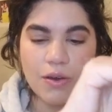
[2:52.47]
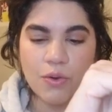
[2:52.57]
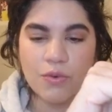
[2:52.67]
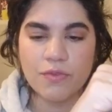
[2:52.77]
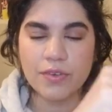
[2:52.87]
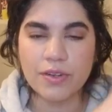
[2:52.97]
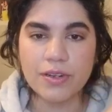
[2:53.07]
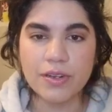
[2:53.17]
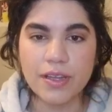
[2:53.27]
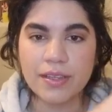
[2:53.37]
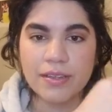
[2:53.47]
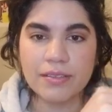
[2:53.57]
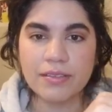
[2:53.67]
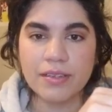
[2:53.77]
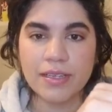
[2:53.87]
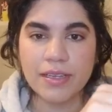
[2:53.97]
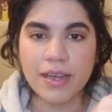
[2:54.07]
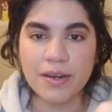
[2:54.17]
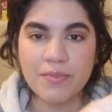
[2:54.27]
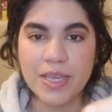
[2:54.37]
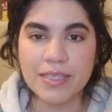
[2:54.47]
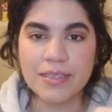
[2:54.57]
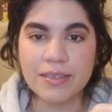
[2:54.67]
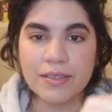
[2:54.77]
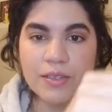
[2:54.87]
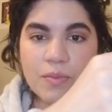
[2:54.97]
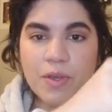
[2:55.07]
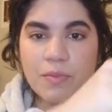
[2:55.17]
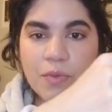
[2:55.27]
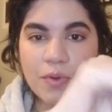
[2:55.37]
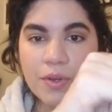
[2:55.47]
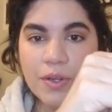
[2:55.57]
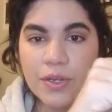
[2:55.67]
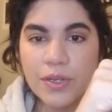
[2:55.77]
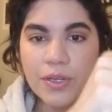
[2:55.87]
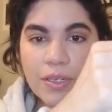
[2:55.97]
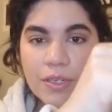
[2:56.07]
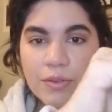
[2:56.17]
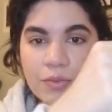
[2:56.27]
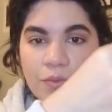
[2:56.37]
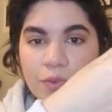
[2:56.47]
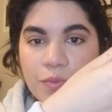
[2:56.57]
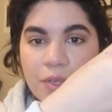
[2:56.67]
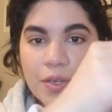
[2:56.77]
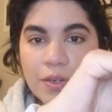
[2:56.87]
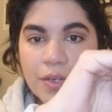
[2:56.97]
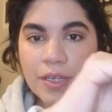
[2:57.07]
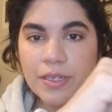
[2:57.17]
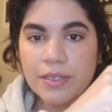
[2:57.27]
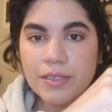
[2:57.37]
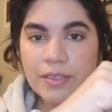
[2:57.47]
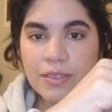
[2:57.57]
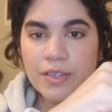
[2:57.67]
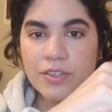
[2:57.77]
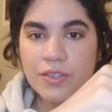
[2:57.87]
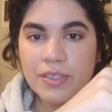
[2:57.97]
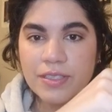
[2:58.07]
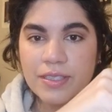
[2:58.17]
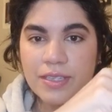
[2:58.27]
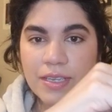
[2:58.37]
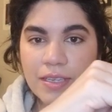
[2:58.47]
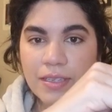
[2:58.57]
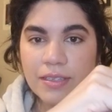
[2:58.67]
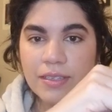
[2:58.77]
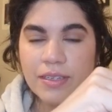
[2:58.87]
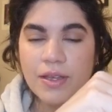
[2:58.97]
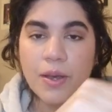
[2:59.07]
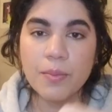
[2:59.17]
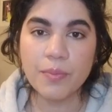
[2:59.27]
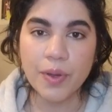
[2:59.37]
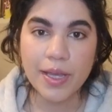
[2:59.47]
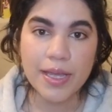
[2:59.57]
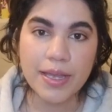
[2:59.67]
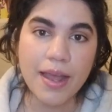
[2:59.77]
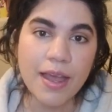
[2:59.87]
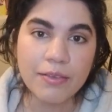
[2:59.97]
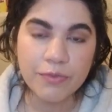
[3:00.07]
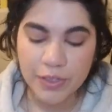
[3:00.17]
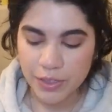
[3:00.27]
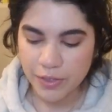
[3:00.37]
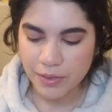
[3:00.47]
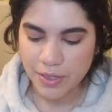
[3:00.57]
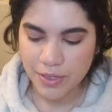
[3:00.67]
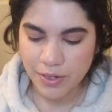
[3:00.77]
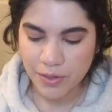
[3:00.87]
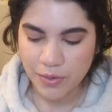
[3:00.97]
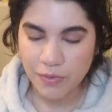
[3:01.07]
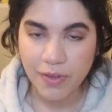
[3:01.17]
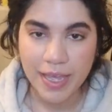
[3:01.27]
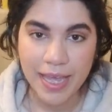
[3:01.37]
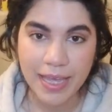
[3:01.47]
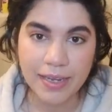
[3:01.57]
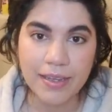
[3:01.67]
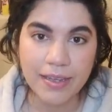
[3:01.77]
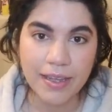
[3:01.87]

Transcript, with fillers: over and it kind of makes it a little bit more roomier here as you can see but I figured that you know if I hate it